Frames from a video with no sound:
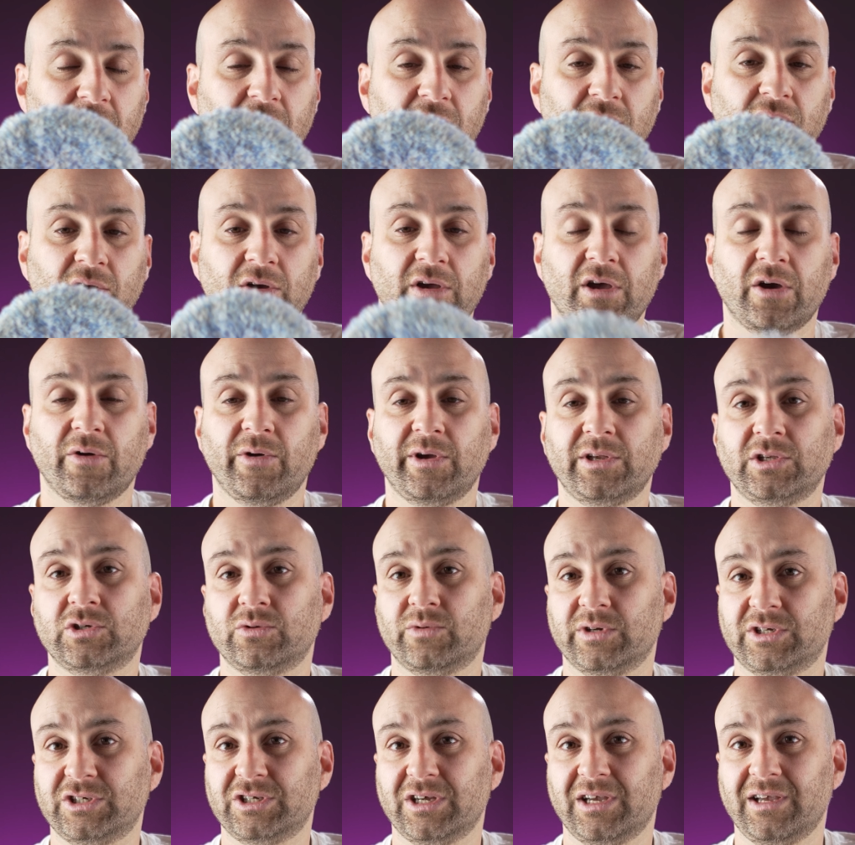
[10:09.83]
you're going to
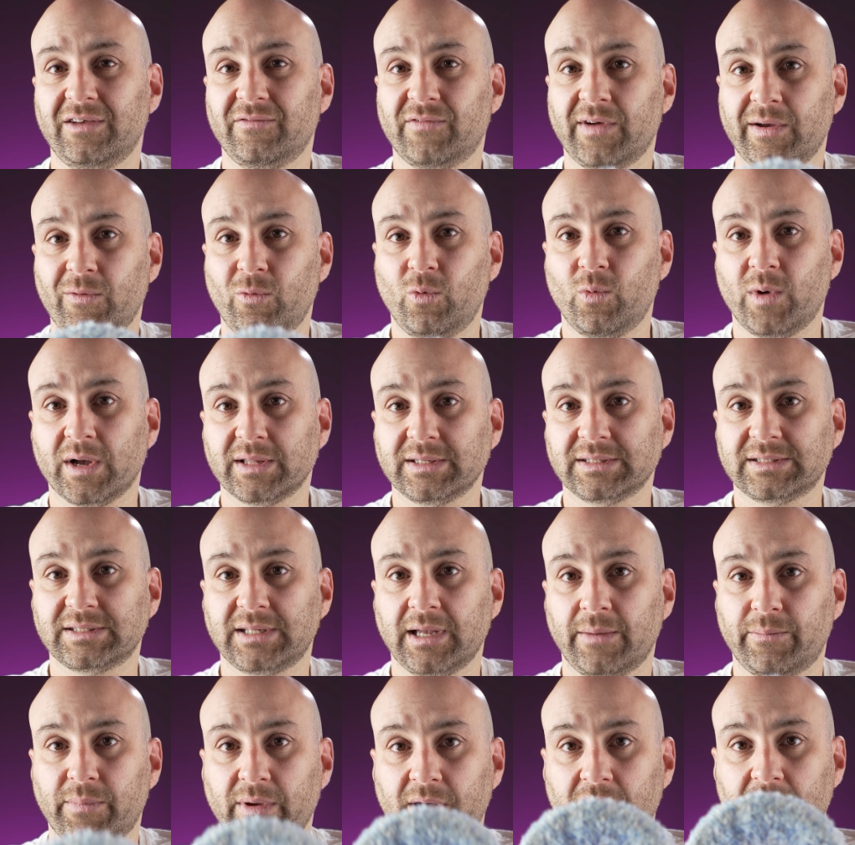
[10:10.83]
achieve a one
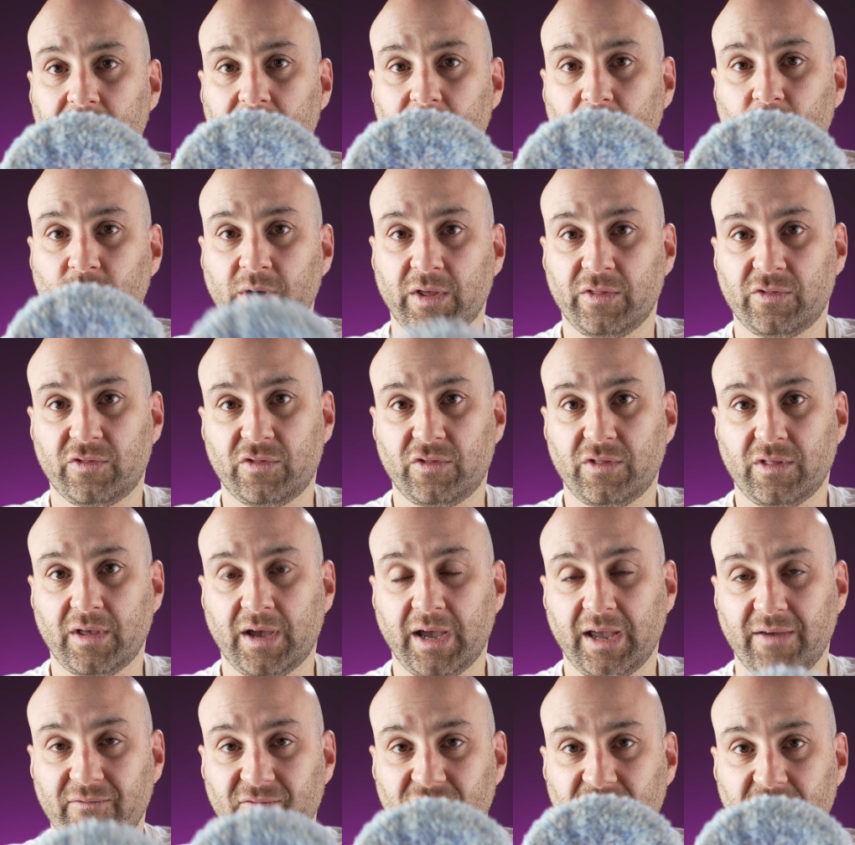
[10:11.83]
stepper with
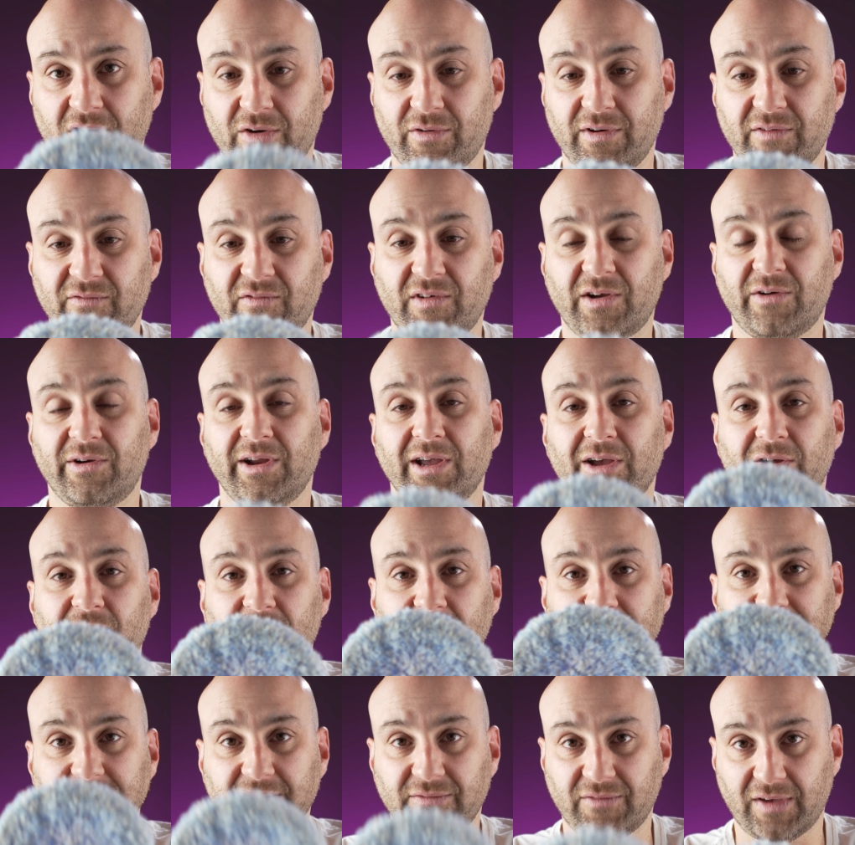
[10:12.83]
a very, very
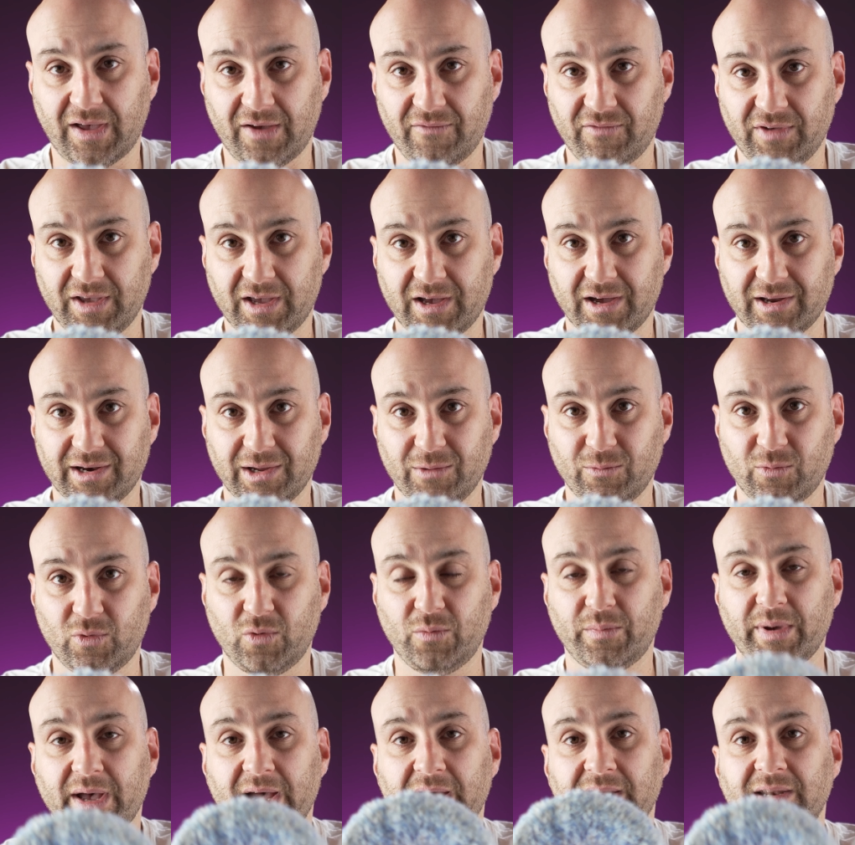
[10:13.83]
aggressive heavy cutting wool
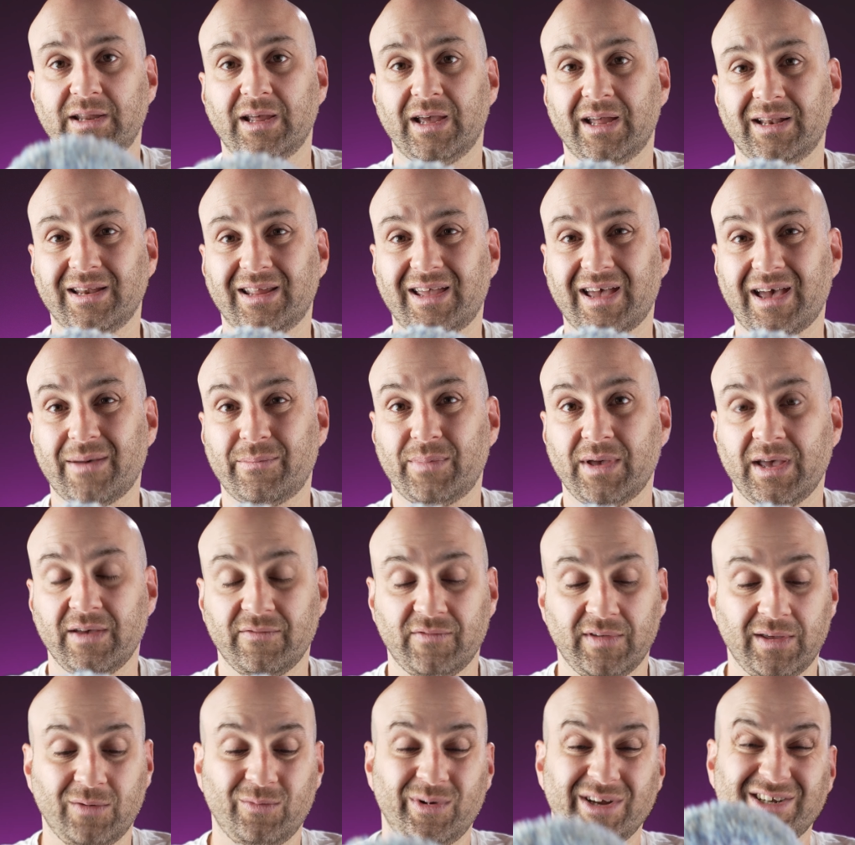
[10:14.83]
pad and cap
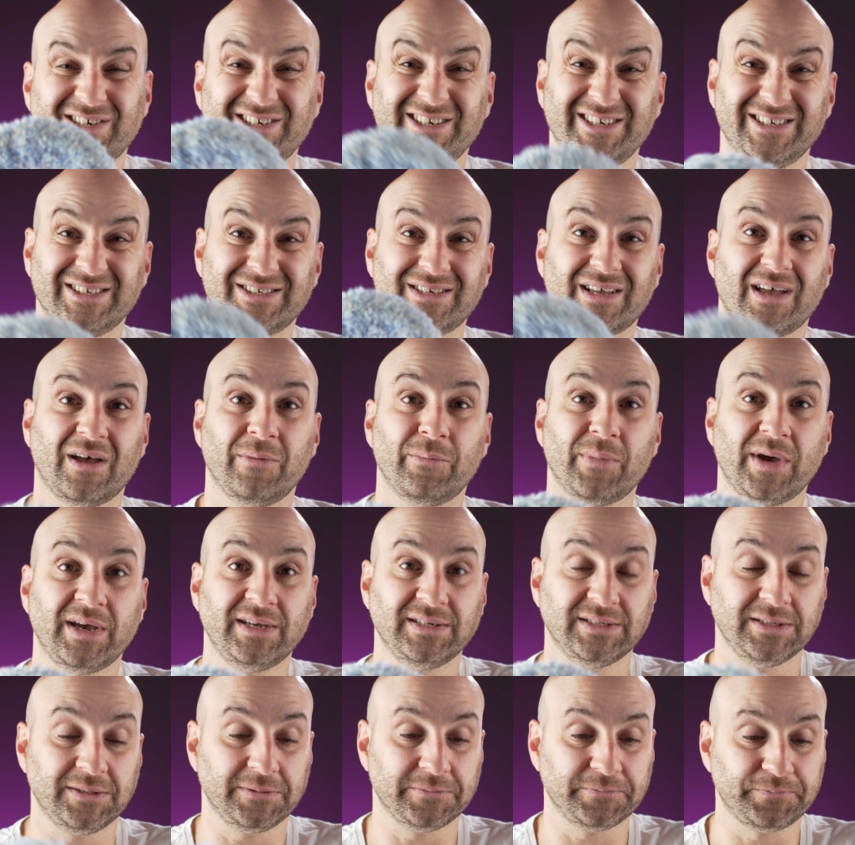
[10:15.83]
heavy, which is
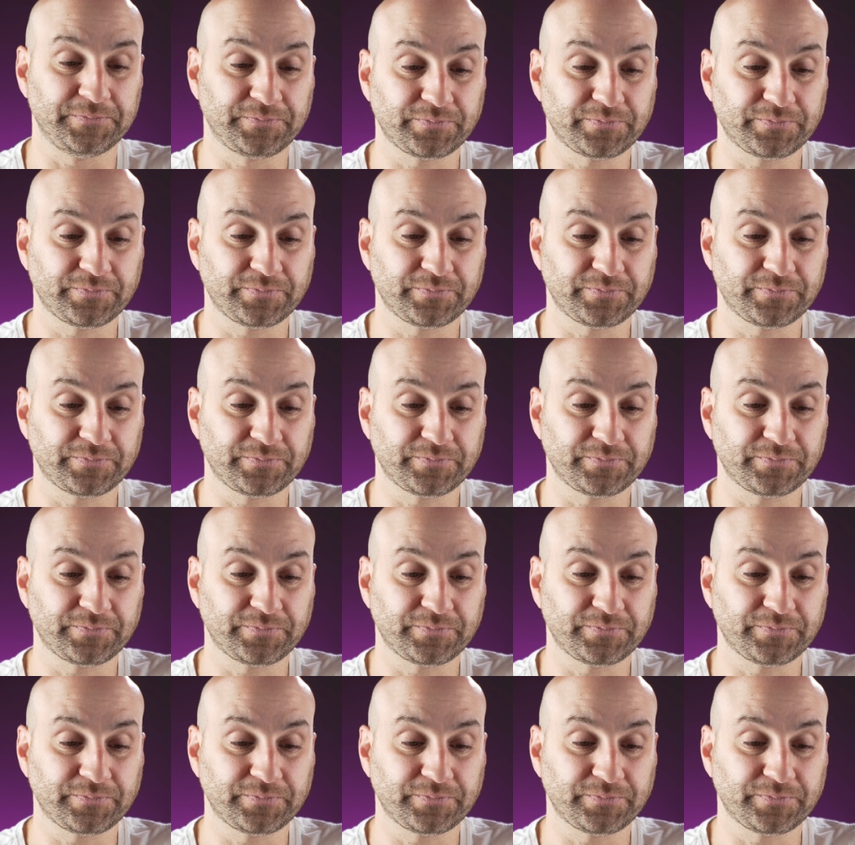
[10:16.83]
amazing.